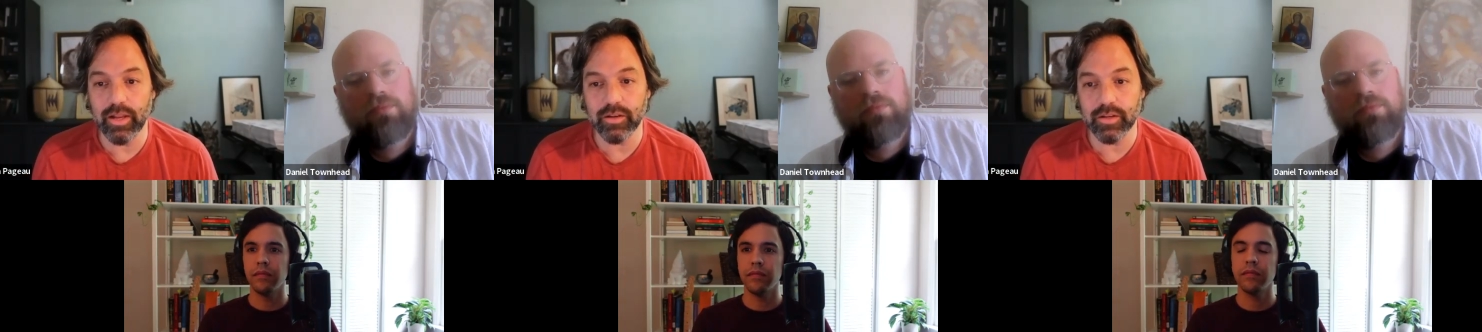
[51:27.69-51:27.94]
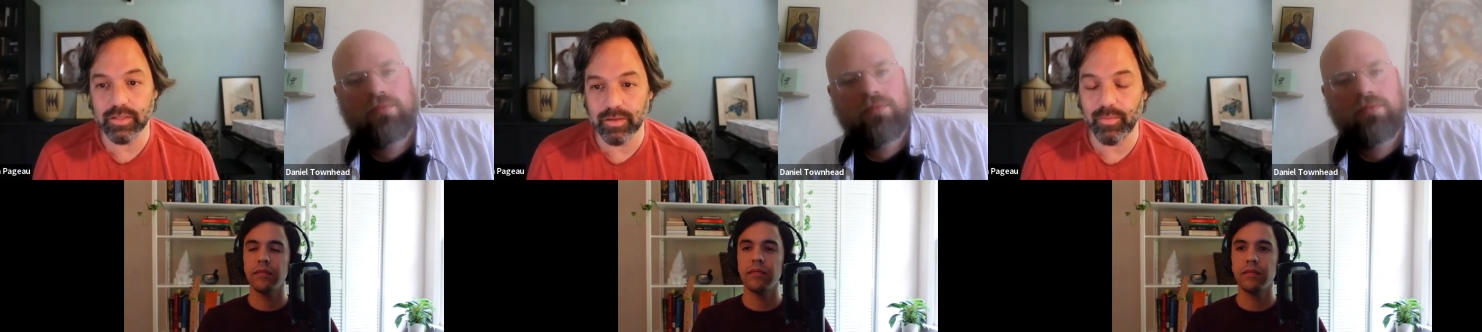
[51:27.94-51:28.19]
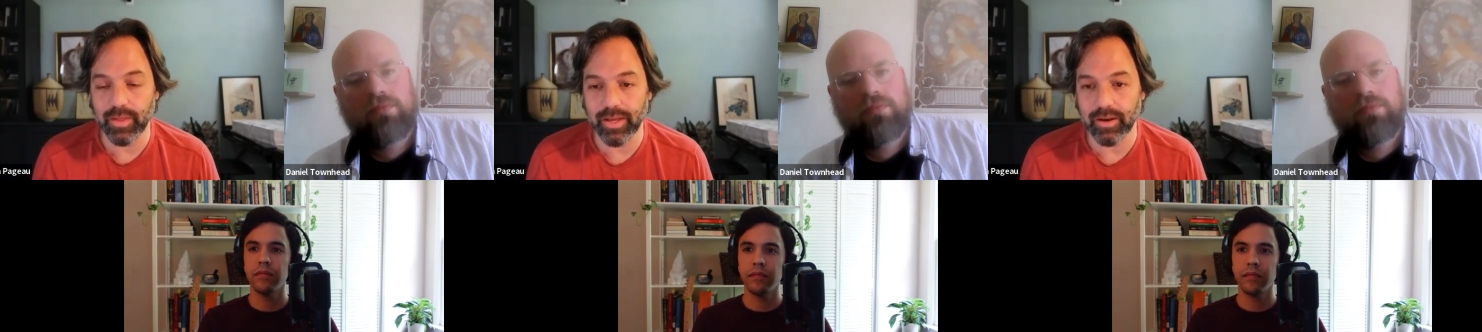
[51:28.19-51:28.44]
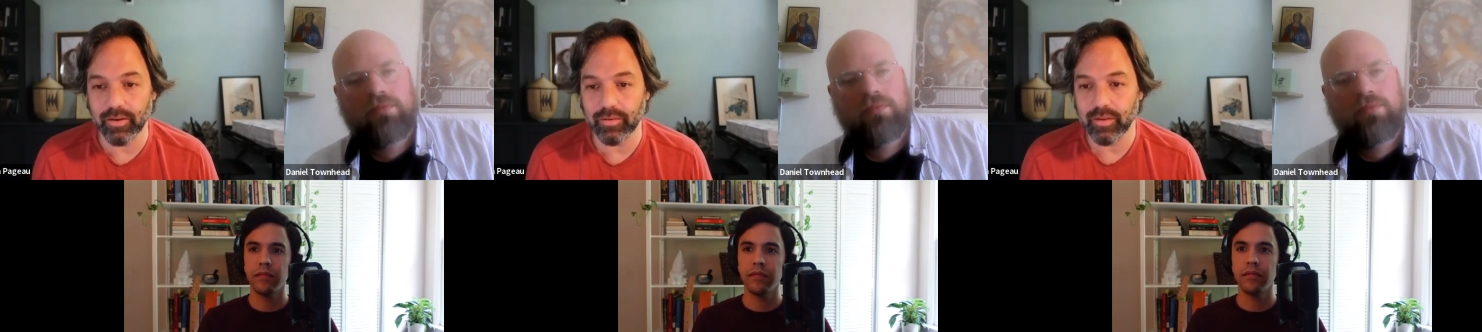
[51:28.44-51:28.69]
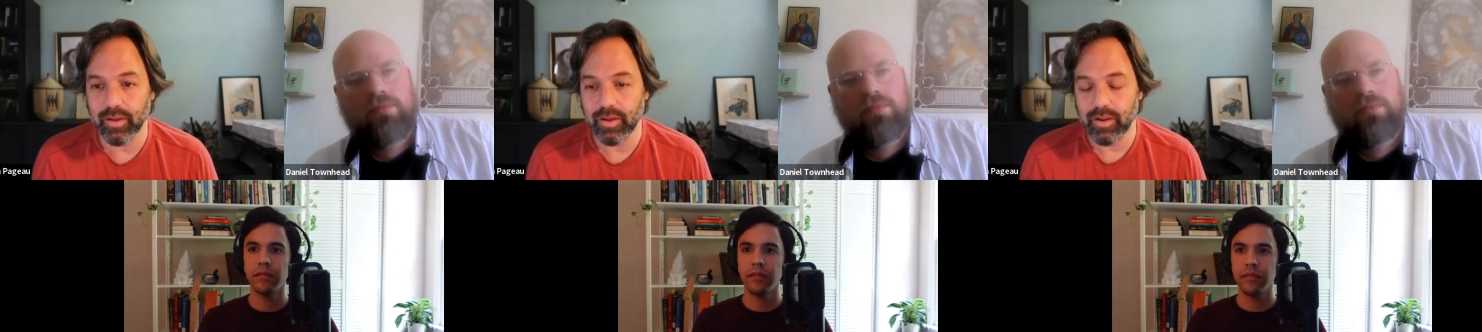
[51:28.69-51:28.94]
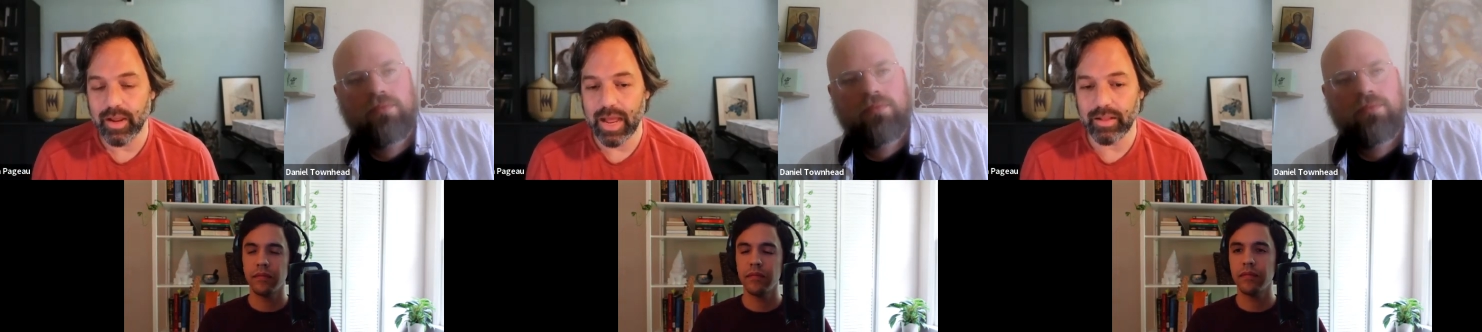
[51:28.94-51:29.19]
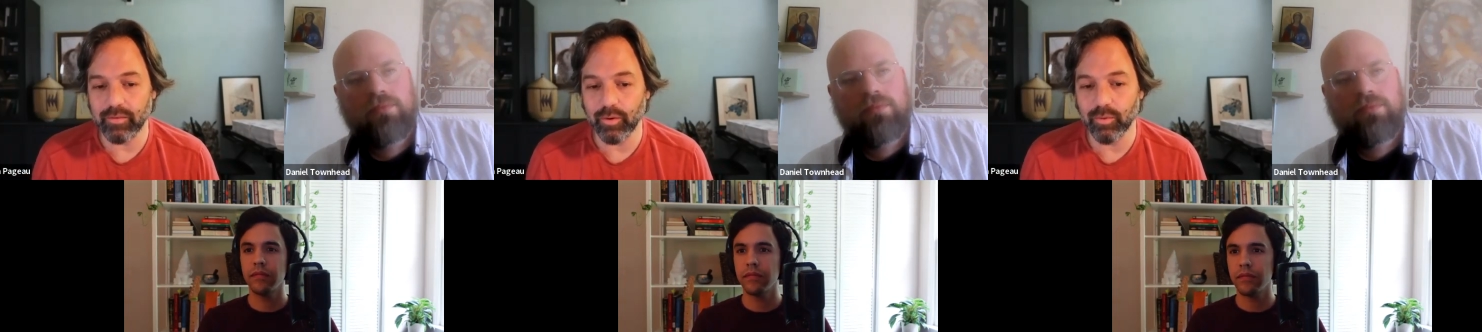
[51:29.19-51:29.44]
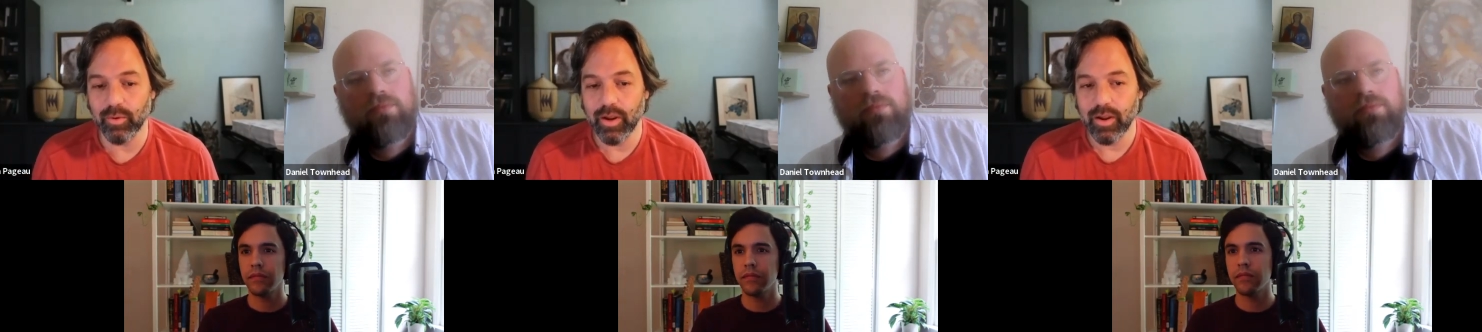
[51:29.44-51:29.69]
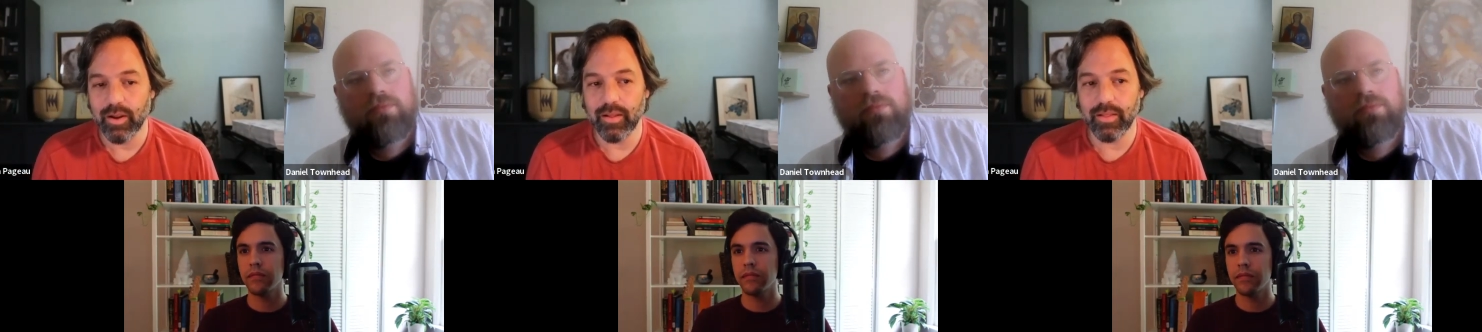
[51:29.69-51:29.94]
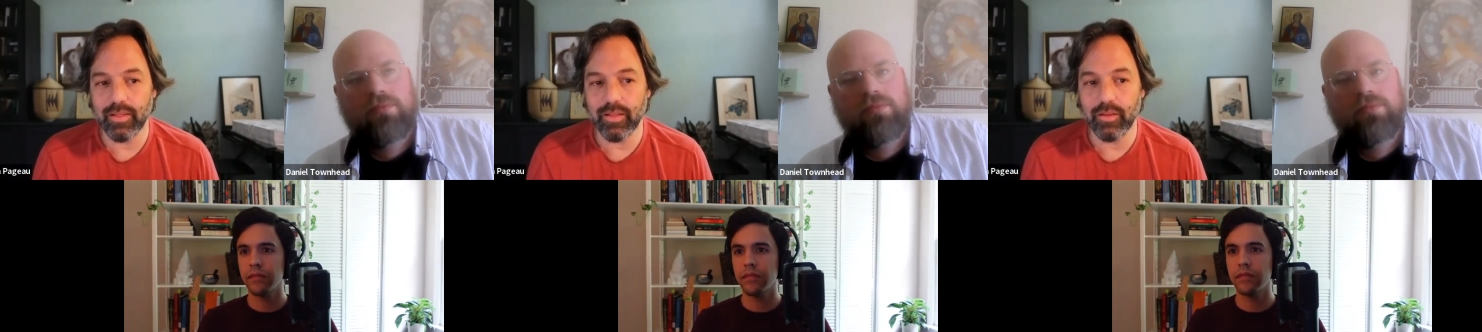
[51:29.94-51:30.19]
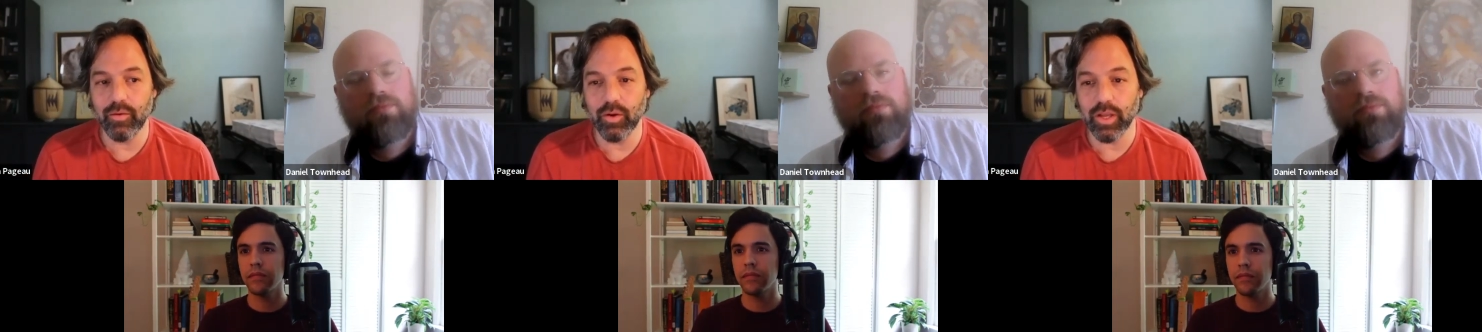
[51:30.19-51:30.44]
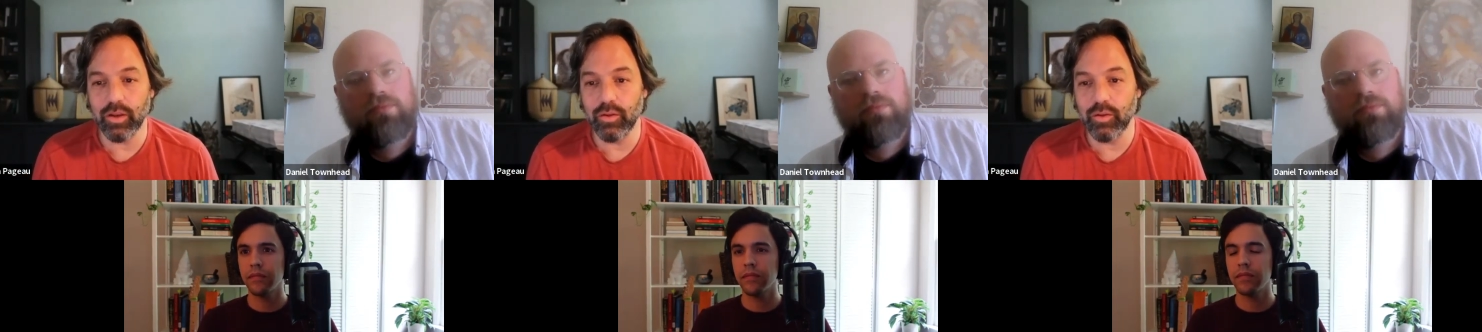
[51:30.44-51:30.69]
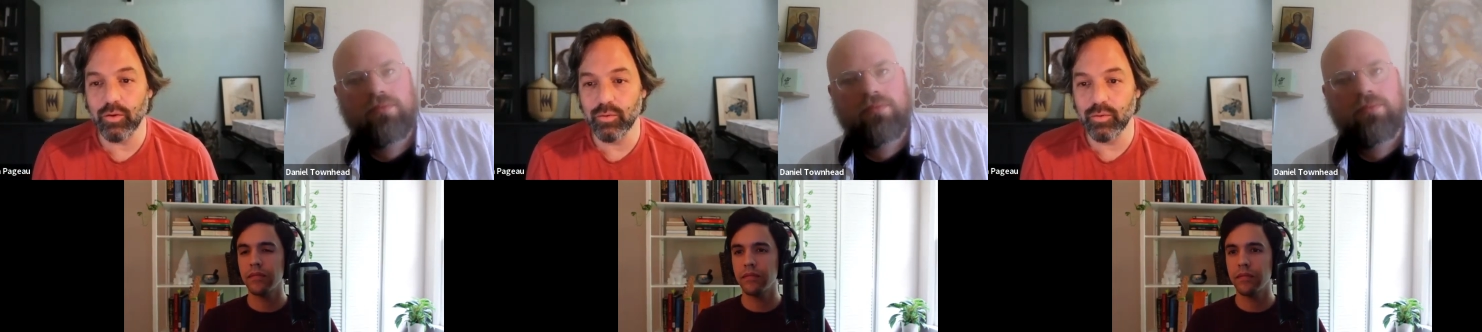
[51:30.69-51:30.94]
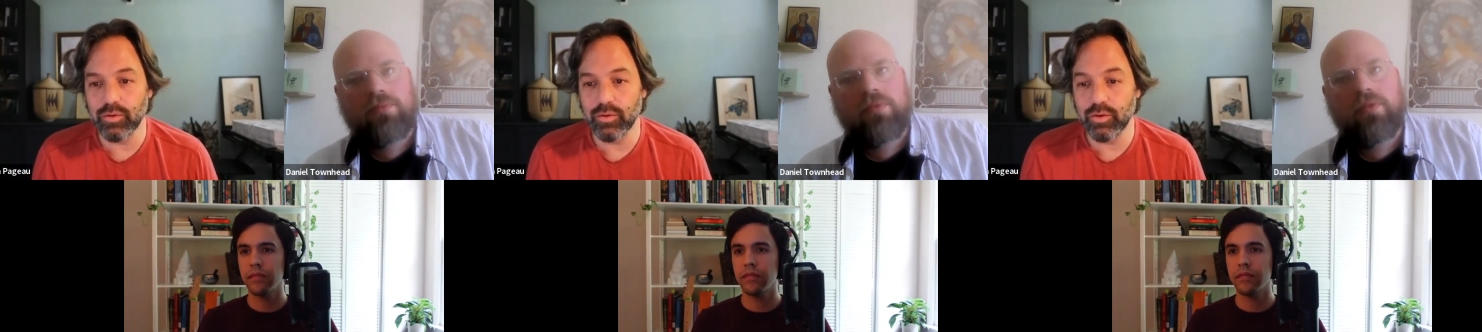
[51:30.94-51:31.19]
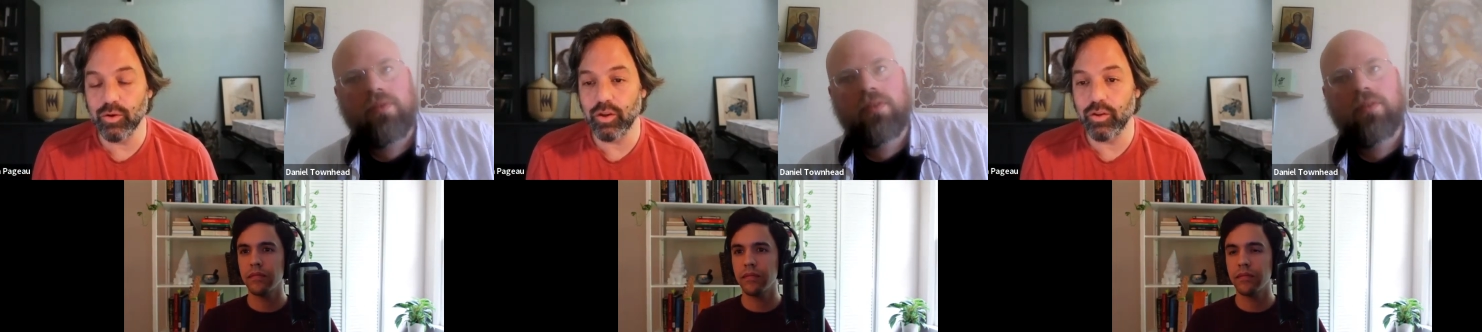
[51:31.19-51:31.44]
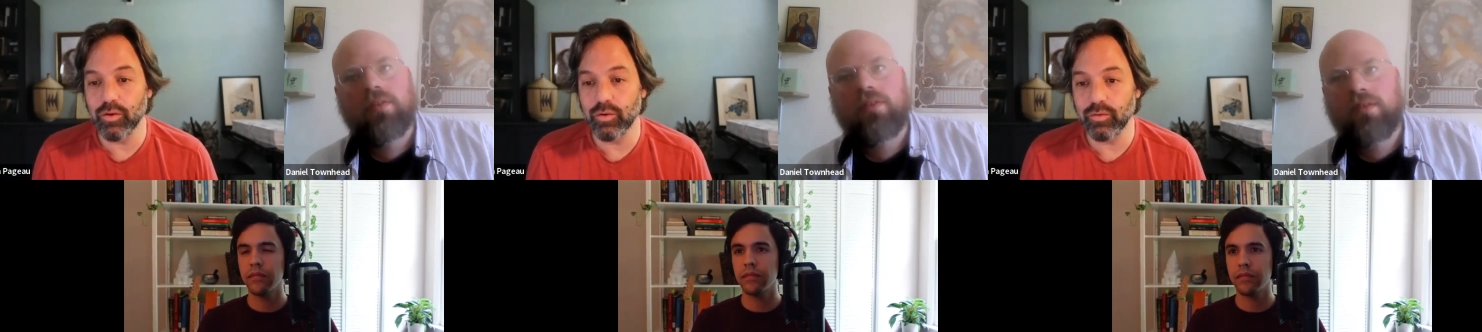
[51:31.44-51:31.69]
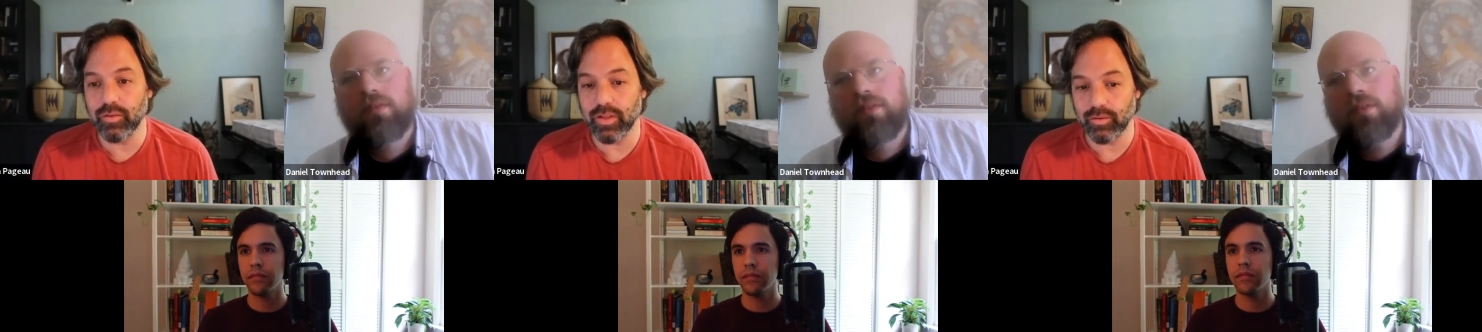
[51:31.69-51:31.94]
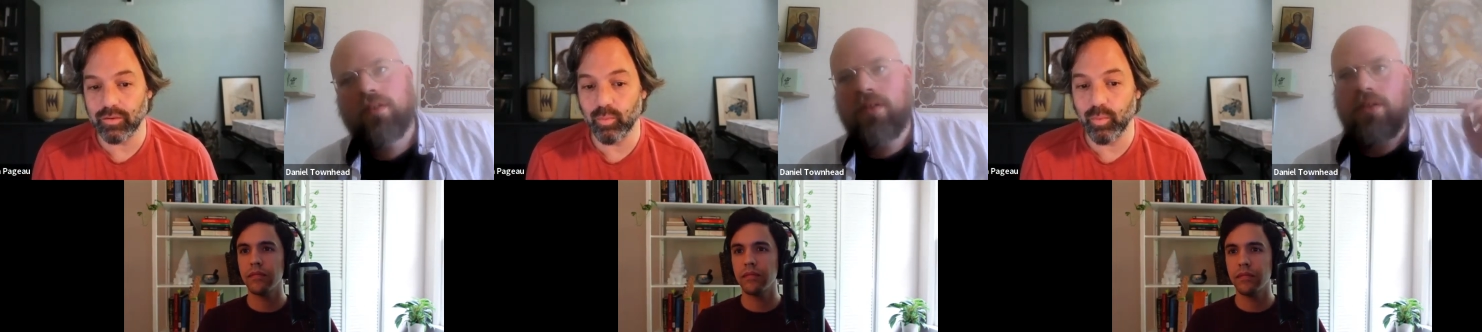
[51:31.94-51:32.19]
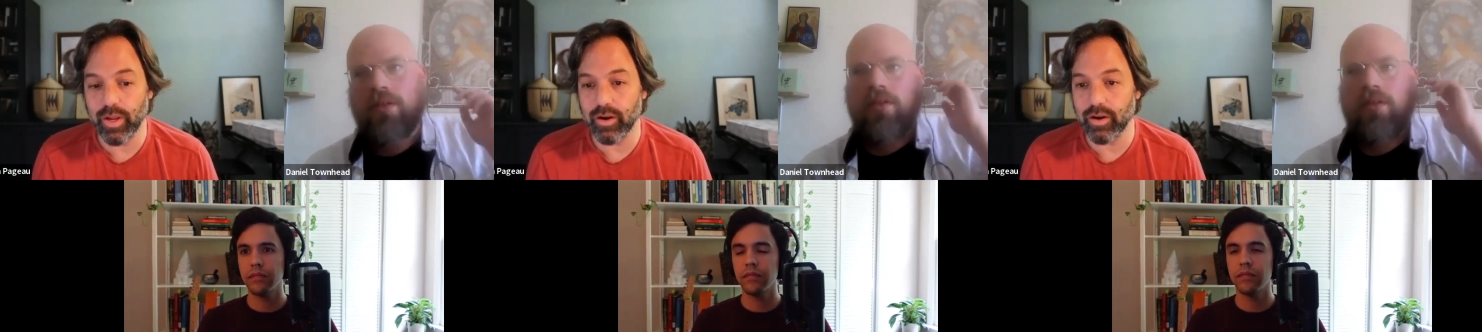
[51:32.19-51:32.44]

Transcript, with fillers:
Speaker 1: into something else, and so you can use you could use this weird